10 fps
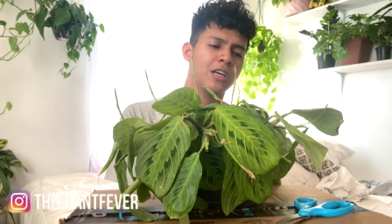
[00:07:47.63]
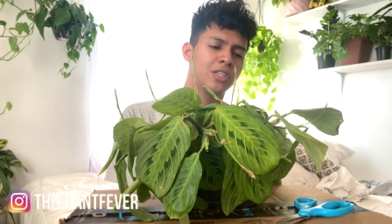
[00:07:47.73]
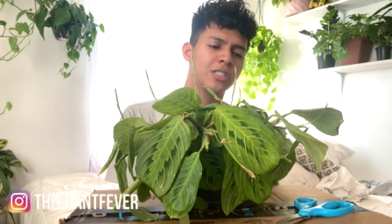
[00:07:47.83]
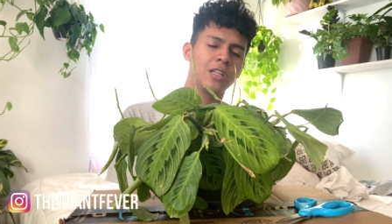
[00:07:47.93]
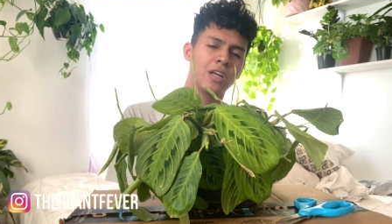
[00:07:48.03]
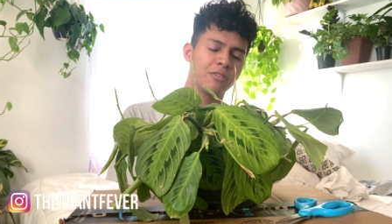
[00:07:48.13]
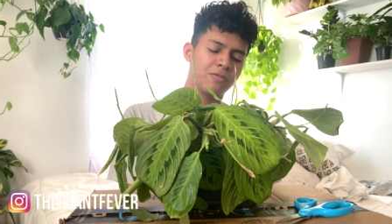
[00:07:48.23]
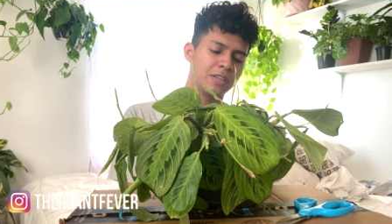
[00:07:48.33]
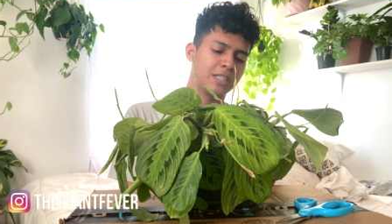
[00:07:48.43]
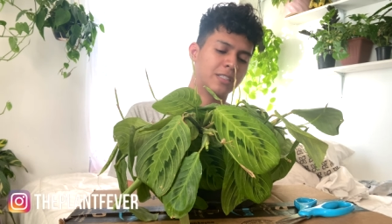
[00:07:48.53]
just a lot of
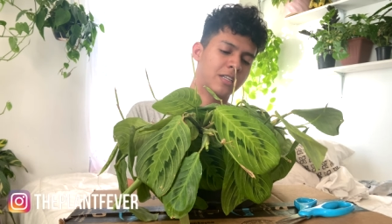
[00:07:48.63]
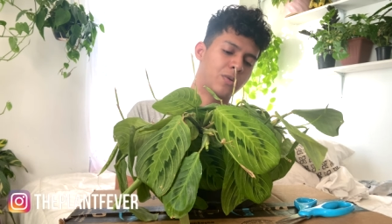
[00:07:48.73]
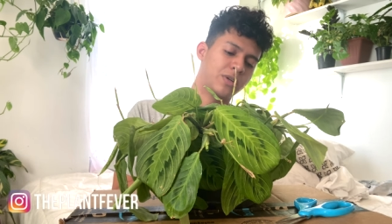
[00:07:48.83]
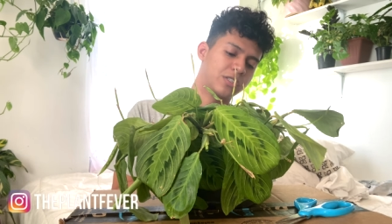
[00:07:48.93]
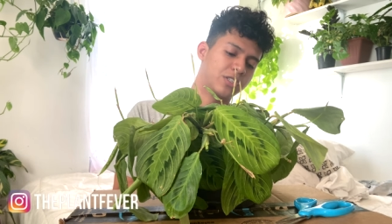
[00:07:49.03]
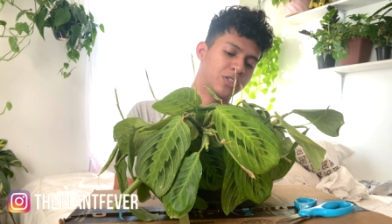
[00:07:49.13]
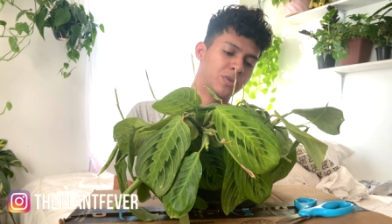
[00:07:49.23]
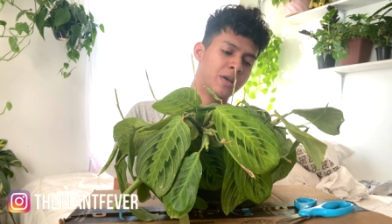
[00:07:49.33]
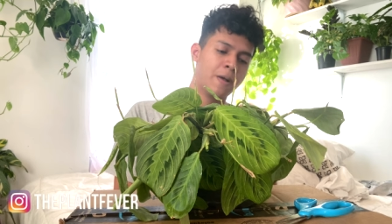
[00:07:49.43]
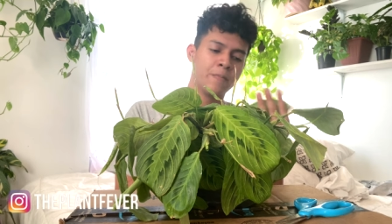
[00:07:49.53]
fun things that I want to do.